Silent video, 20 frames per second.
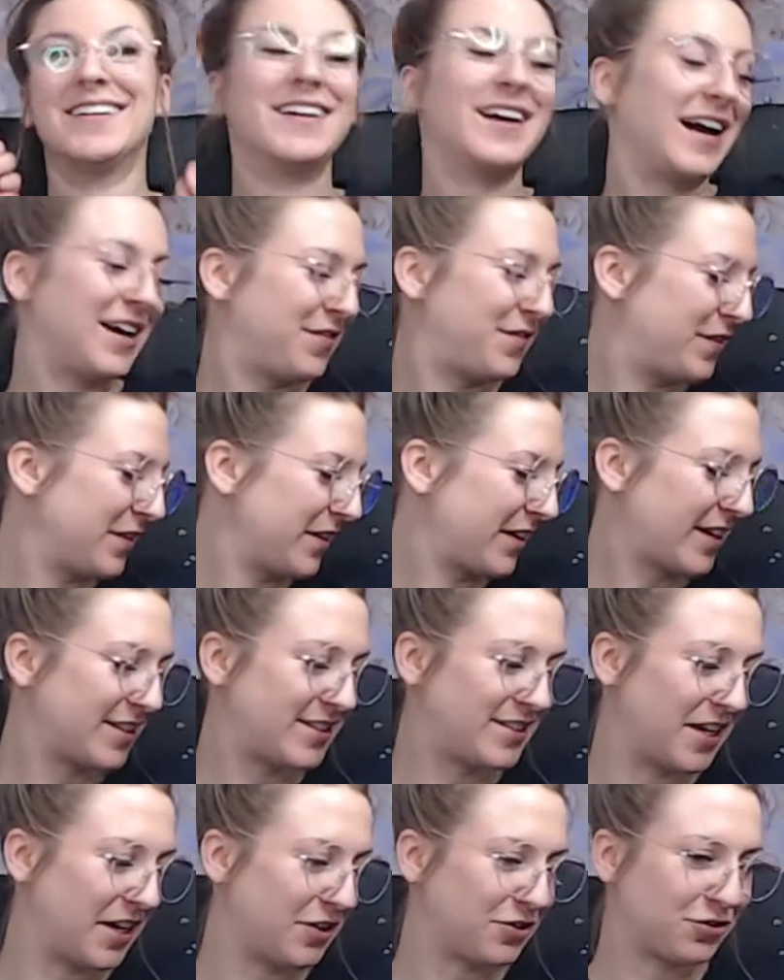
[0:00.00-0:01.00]
I feel like it's
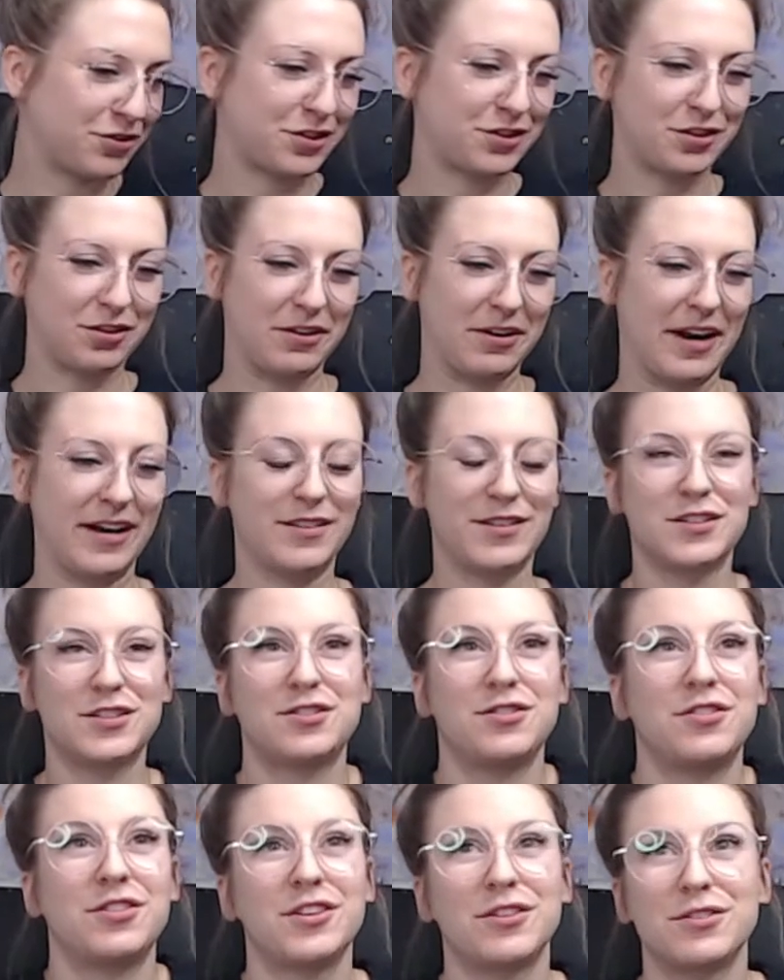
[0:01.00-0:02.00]
dangerous terrain in the
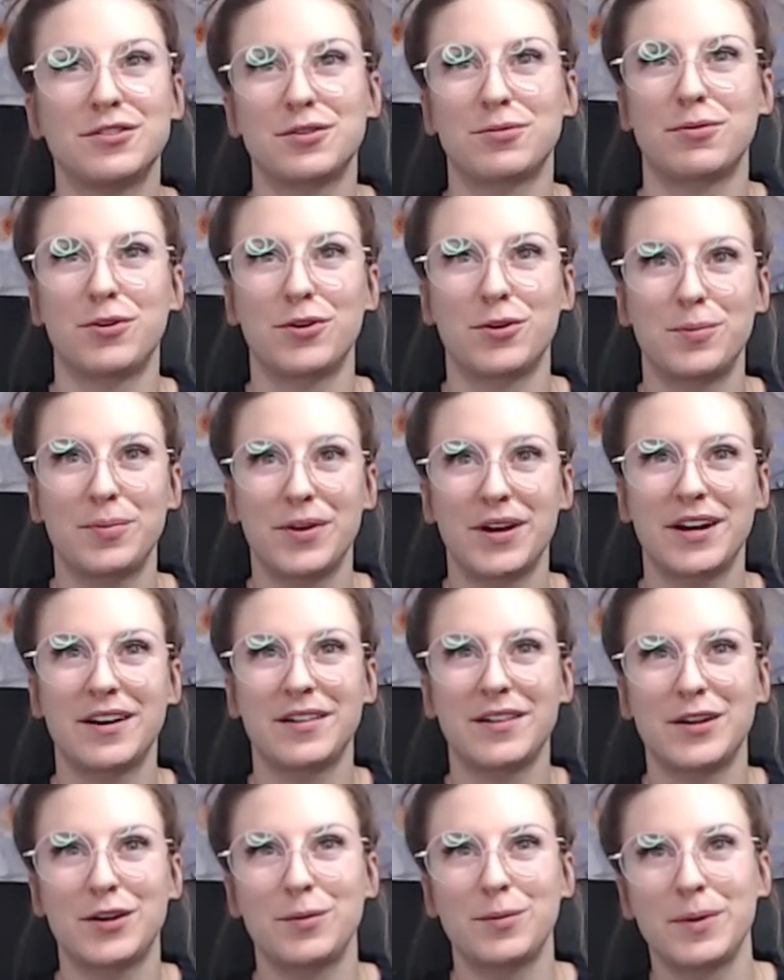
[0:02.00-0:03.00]
studio to rollerblade
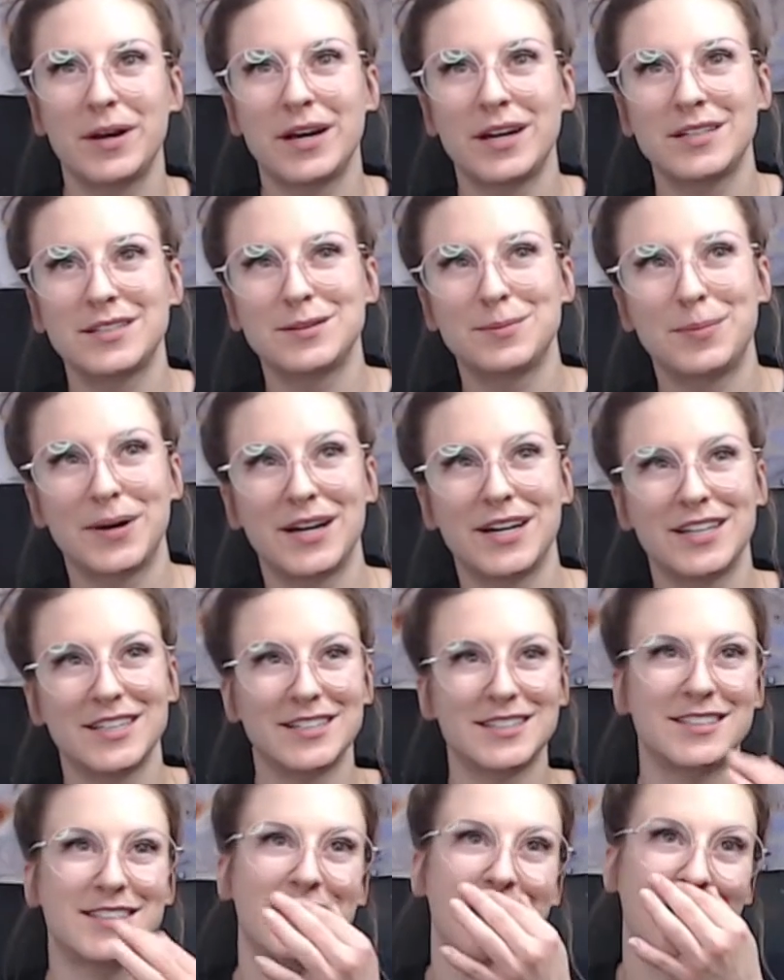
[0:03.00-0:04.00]
a little bit, but
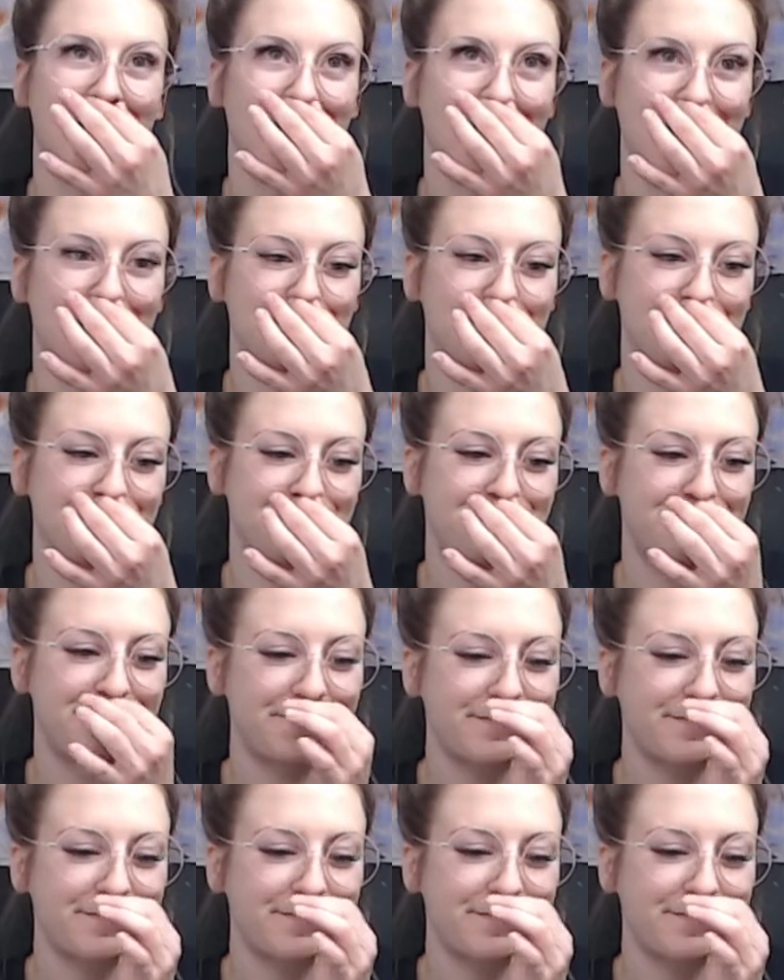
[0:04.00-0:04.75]
um